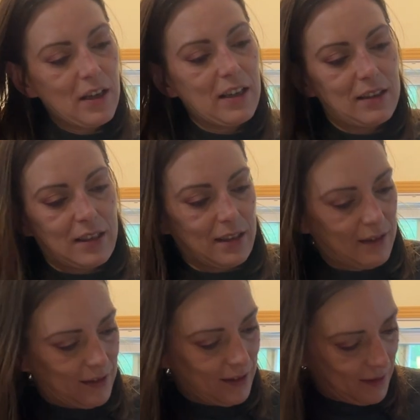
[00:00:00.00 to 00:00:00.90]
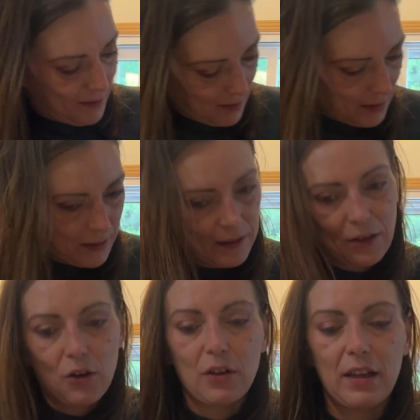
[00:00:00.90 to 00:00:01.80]
it.
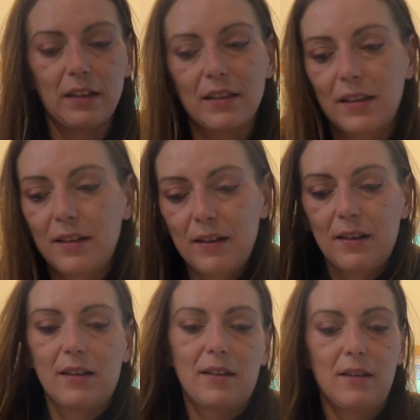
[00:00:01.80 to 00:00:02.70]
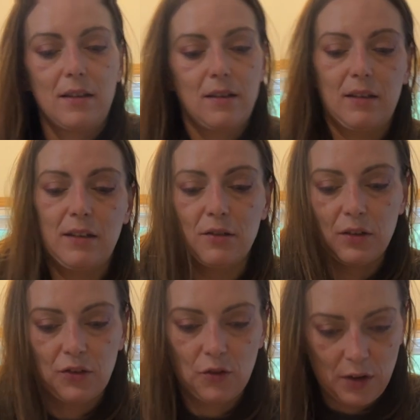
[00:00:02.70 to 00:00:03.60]
Darn it. Here,
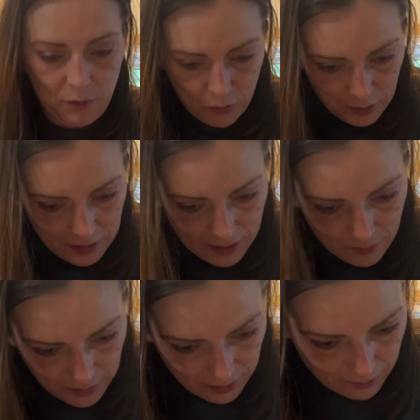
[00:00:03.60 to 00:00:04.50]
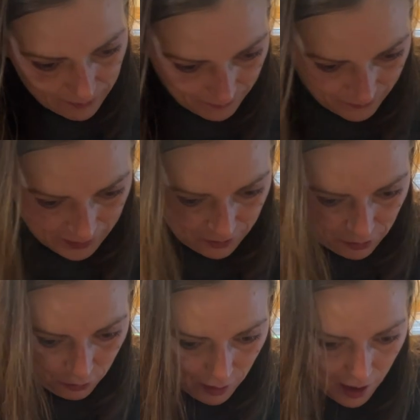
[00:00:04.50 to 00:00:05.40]
let's try to roll it down here. Let's
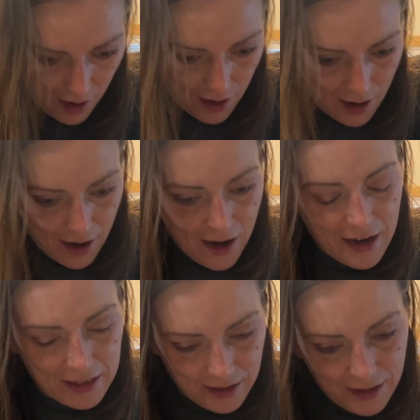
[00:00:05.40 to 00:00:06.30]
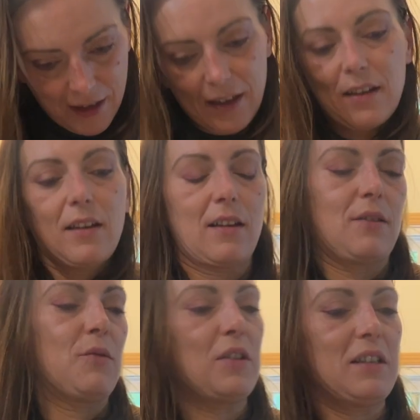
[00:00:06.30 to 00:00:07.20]
try. I
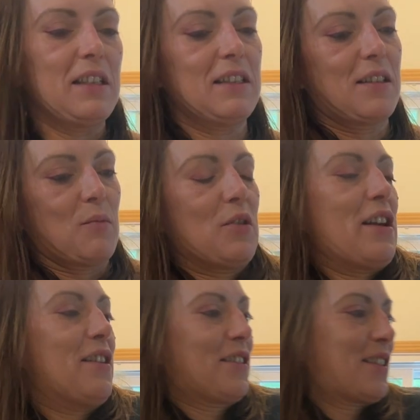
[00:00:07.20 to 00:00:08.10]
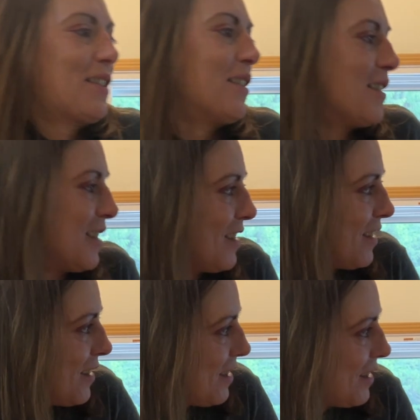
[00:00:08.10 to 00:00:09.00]
really need someone else
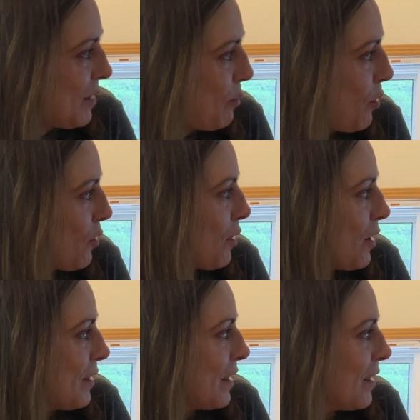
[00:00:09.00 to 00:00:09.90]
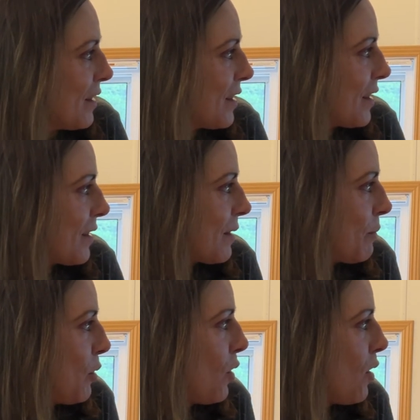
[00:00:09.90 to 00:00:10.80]
to pull on this.
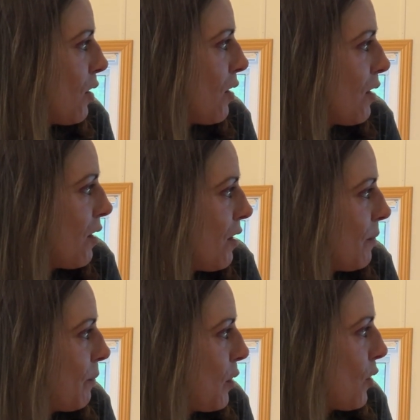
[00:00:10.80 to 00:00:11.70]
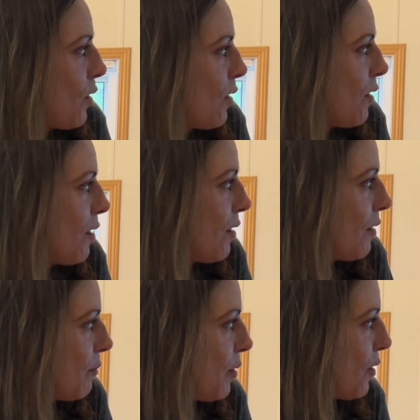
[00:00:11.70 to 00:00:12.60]
Pull, pull,
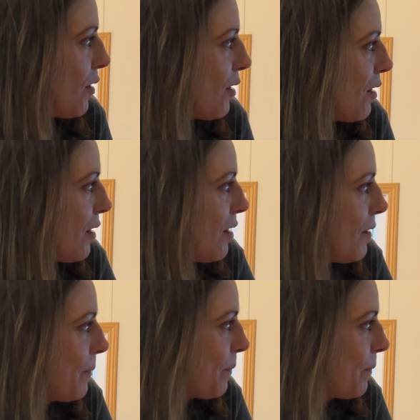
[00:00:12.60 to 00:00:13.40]
pull,